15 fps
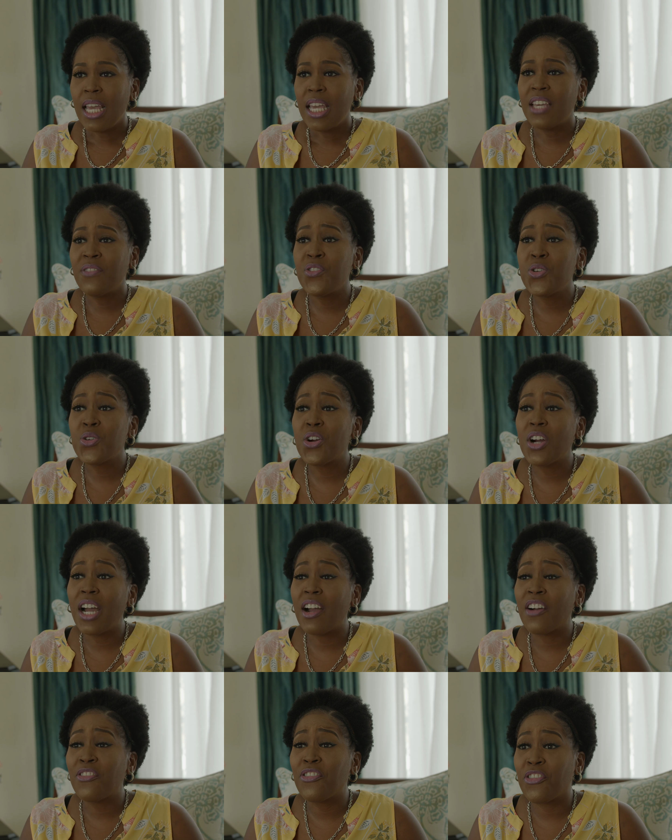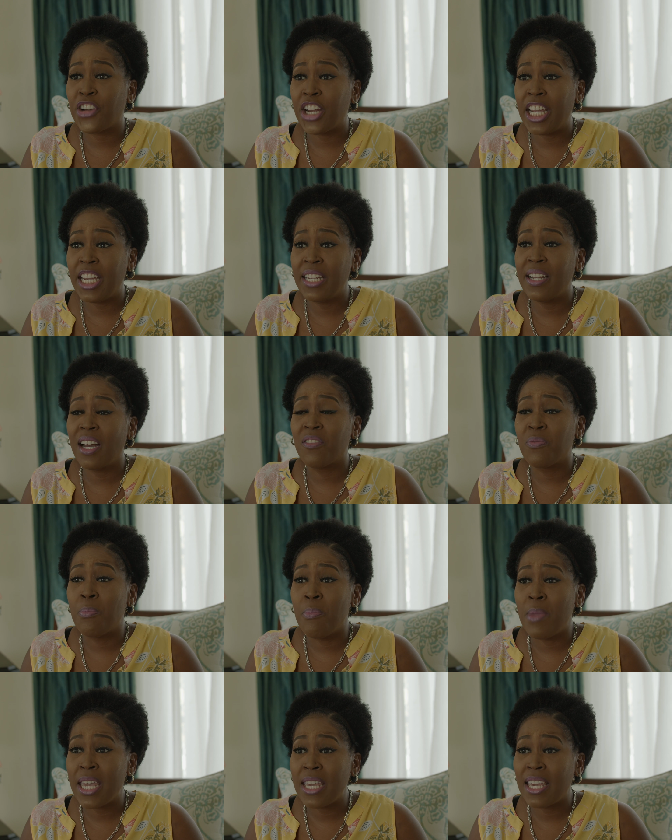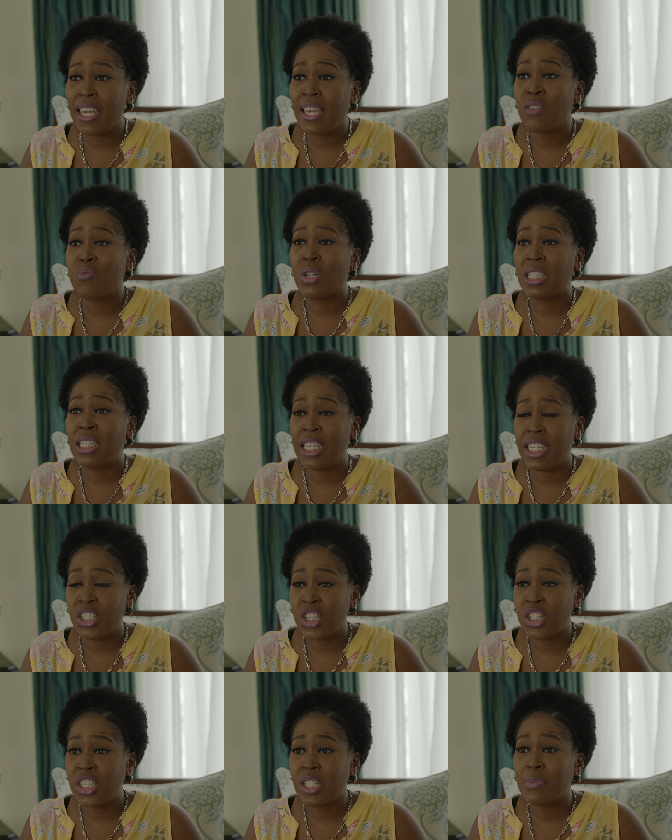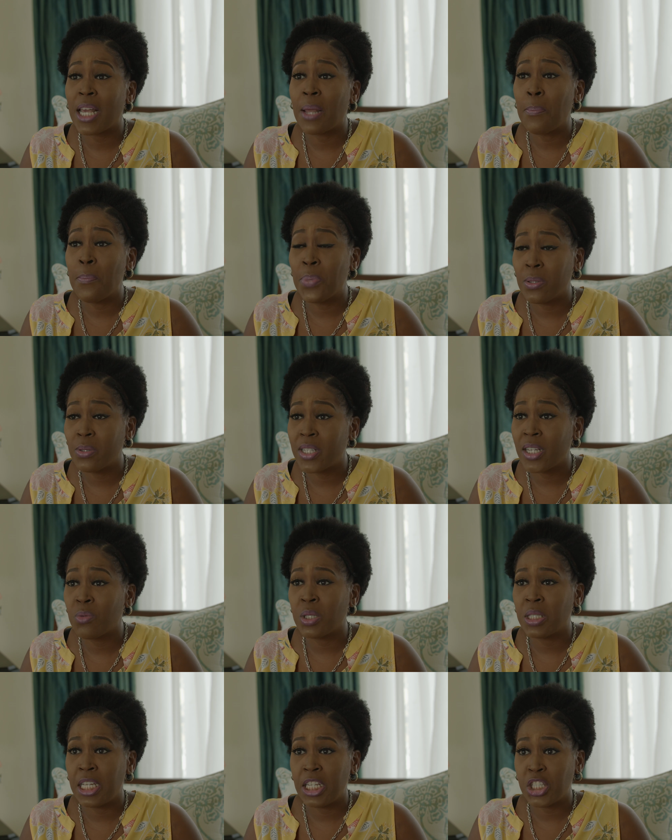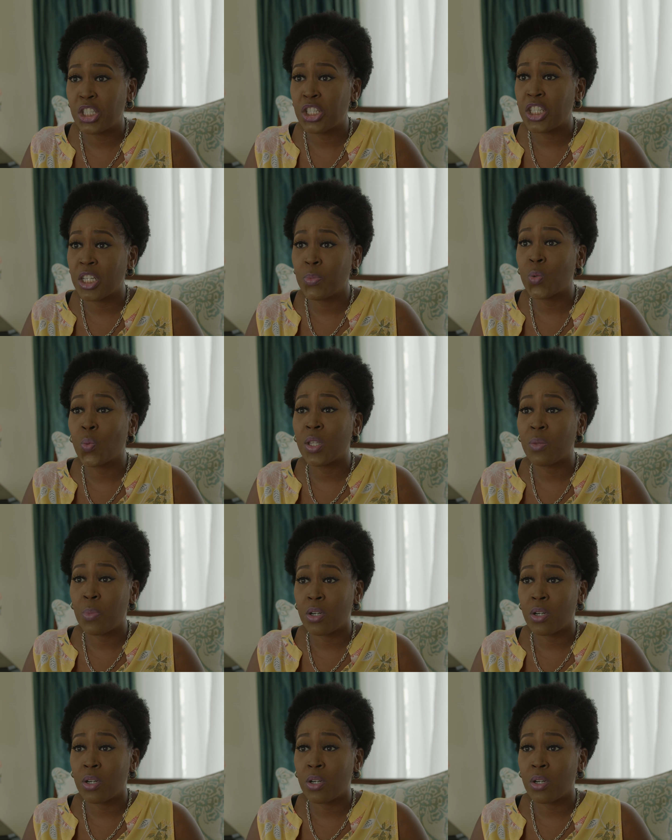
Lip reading: If you're afraid of making relationships and building relationships with